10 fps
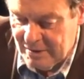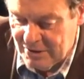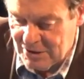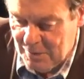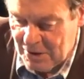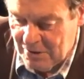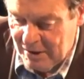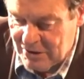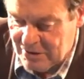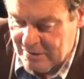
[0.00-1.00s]
their
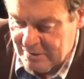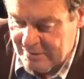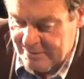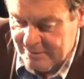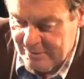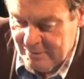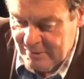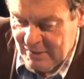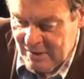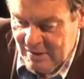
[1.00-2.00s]
speculation
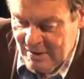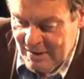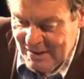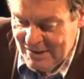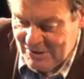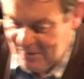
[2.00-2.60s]
is